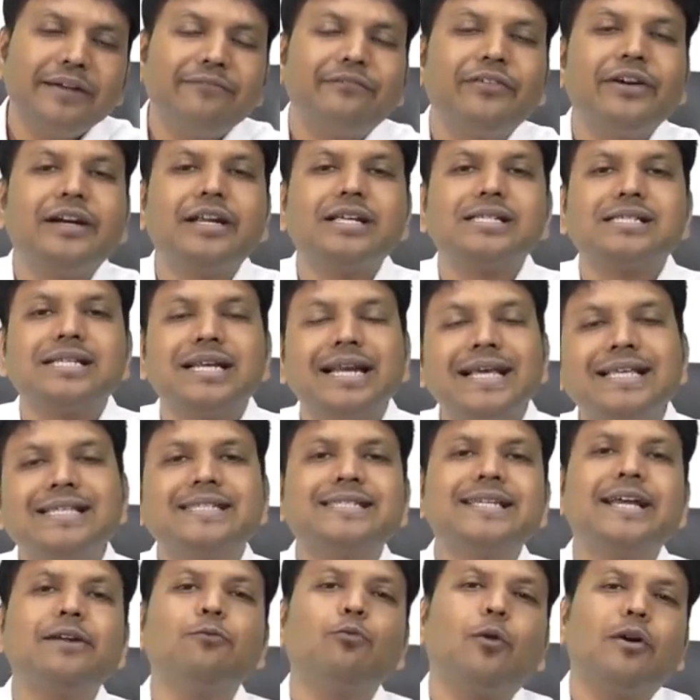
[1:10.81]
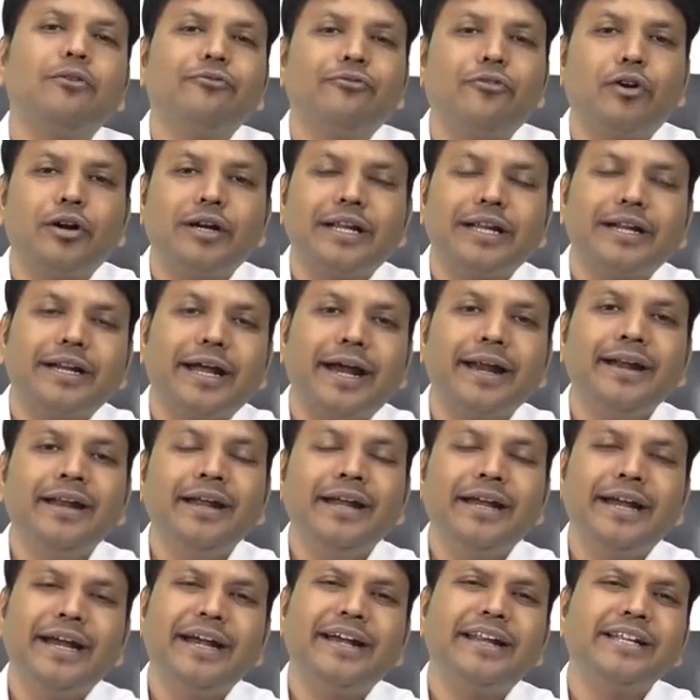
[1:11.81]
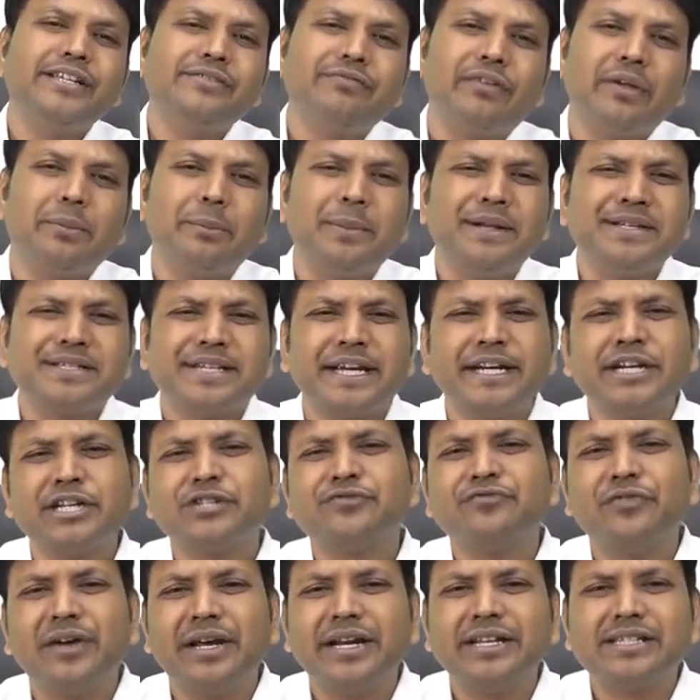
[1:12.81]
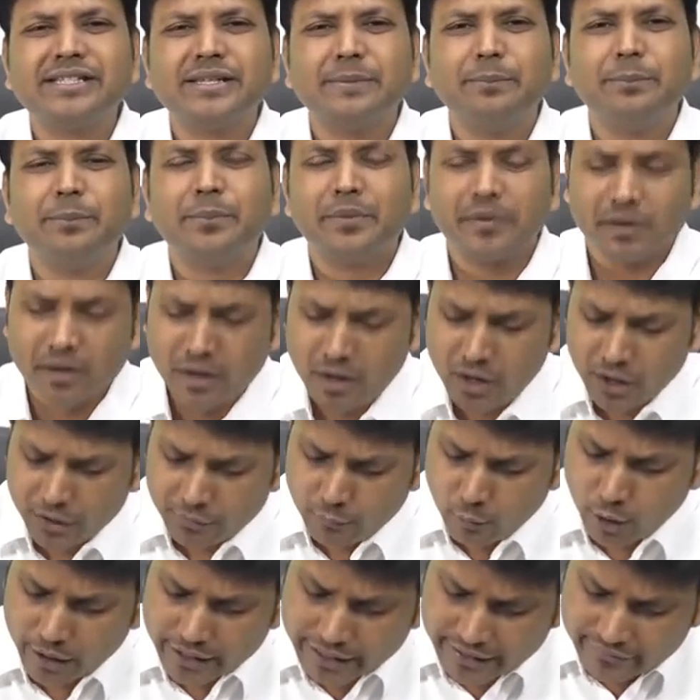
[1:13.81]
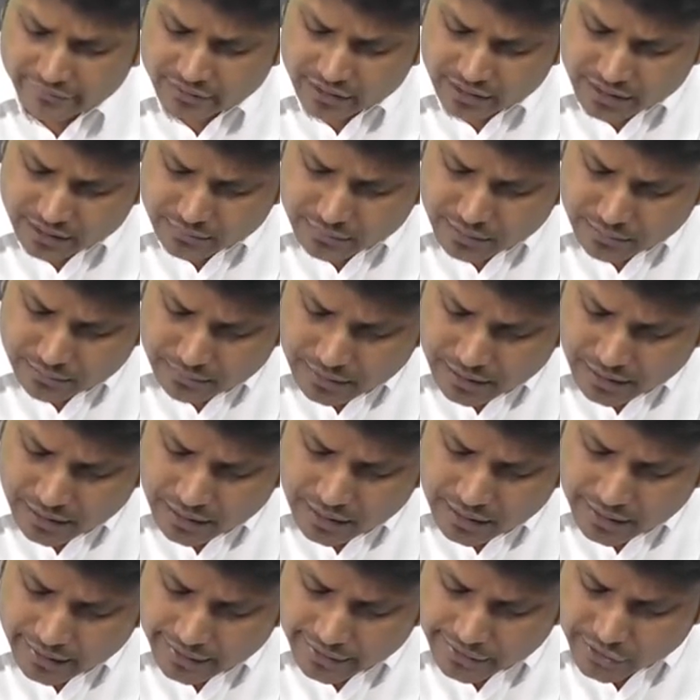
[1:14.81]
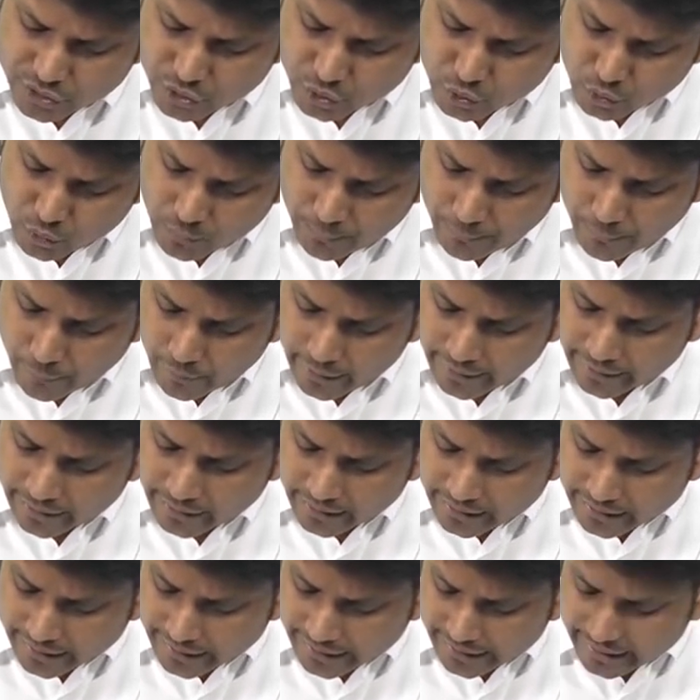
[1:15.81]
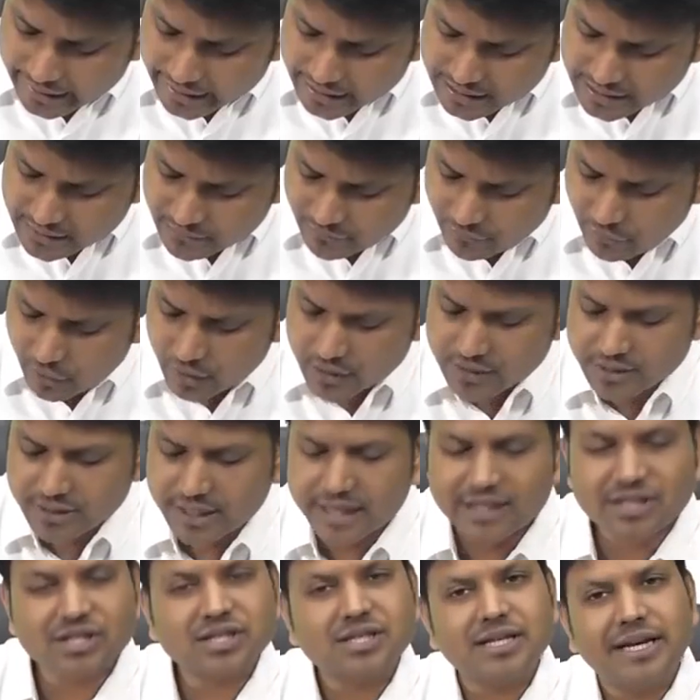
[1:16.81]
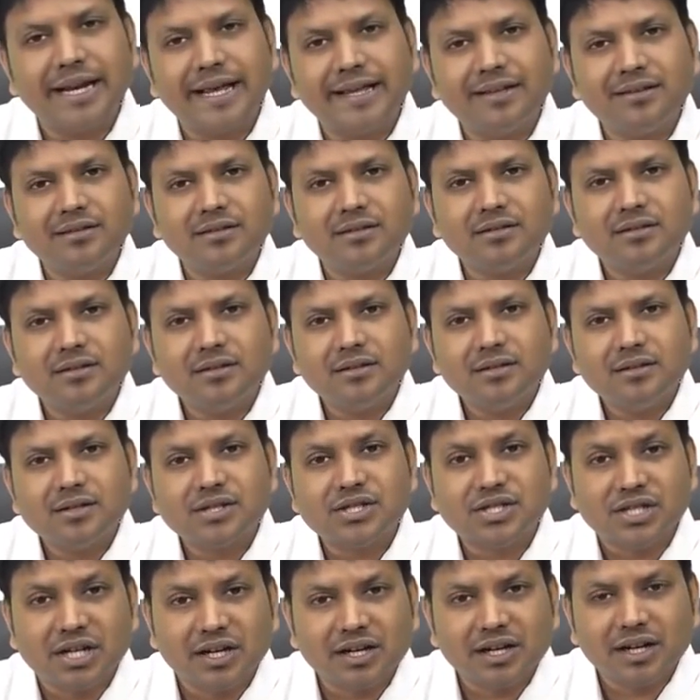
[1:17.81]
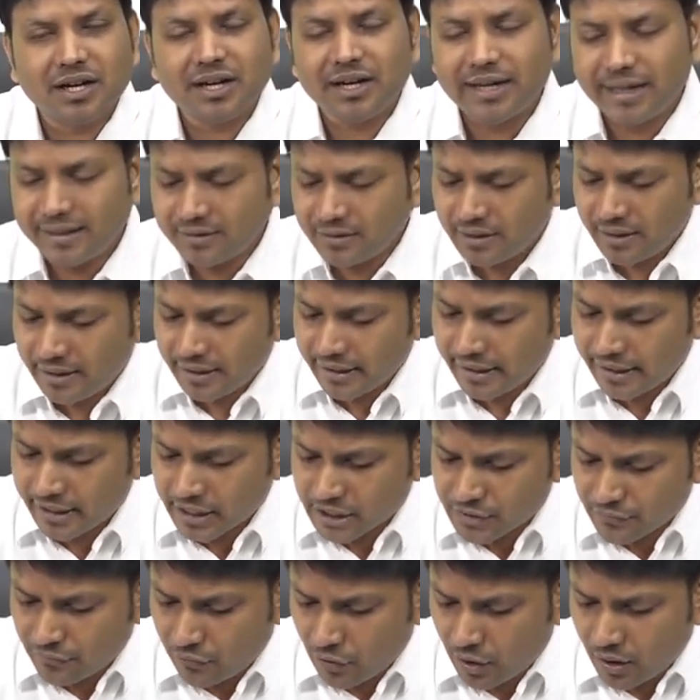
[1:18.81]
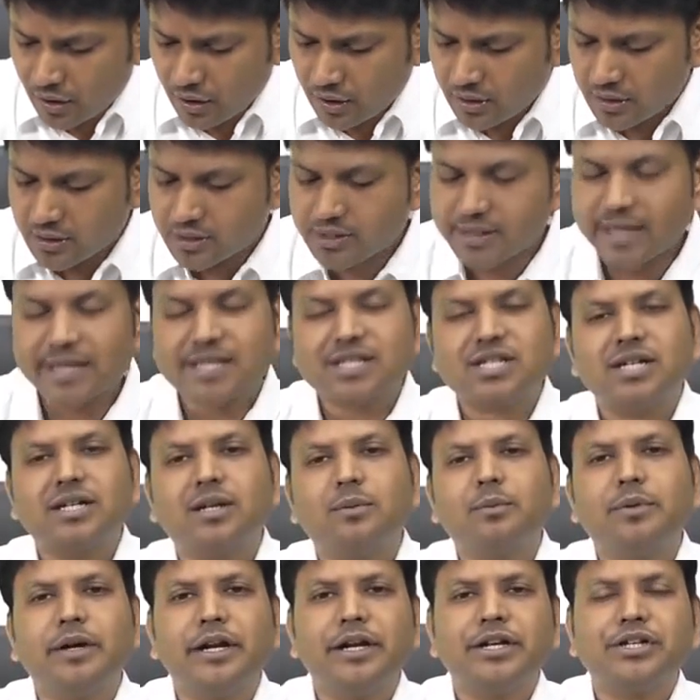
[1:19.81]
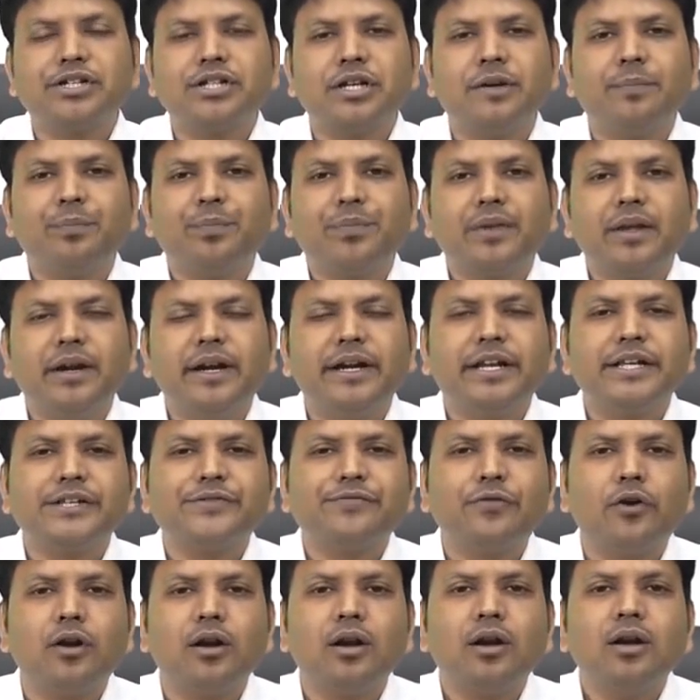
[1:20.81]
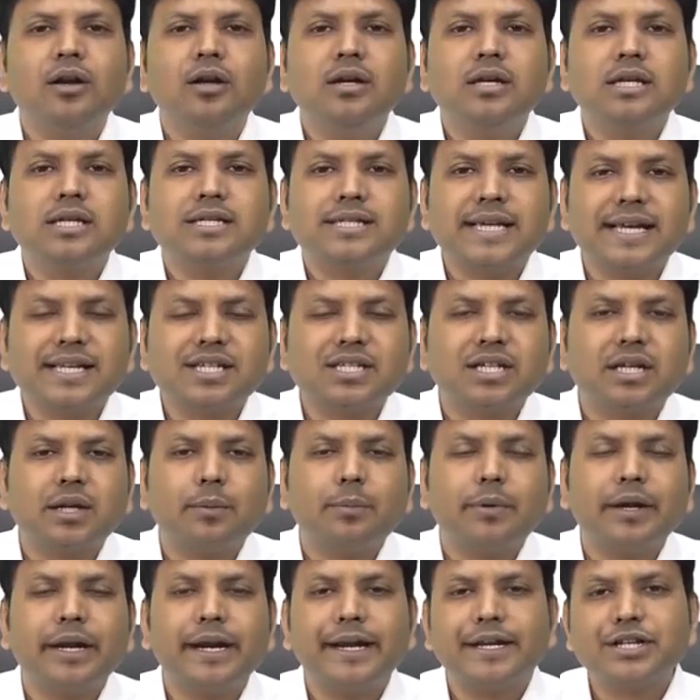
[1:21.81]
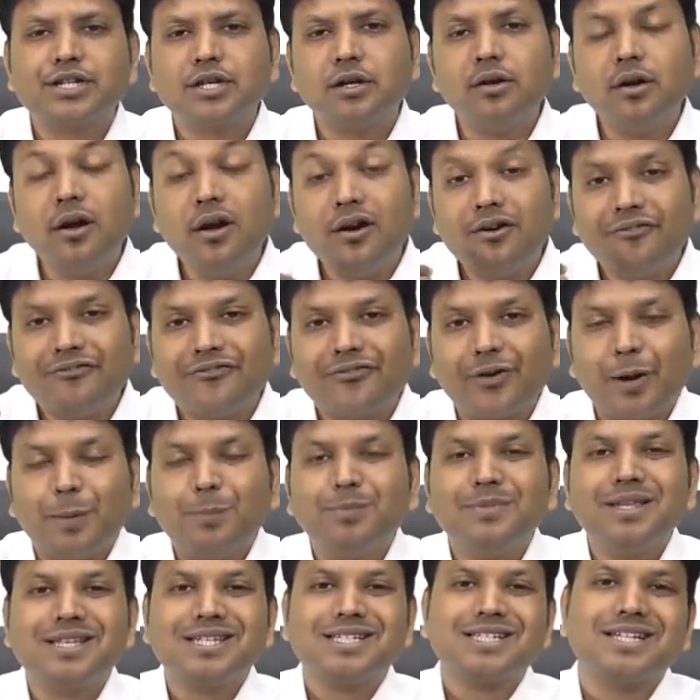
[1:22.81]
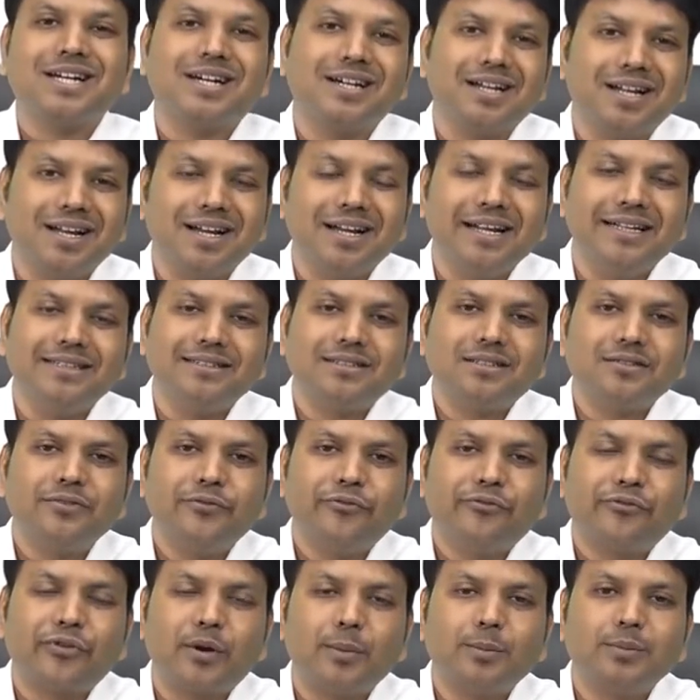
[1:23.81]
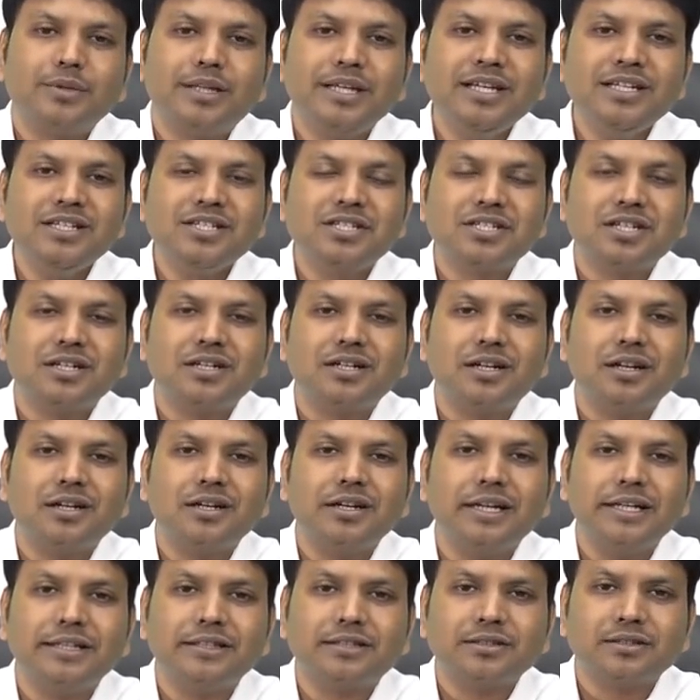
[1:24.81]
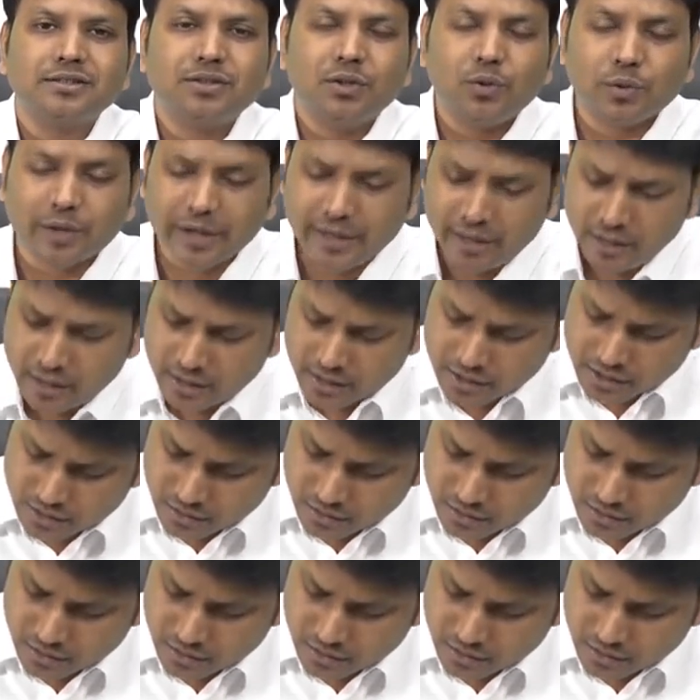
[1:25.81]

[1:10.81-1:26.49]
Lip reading: If it is less than 149, it is females. It is very simple. What you have to remember is 2 points. It is for sex length, sternal length. It is for sex determination. It is for sex determination from the sternal length. From the sternal length. Okay.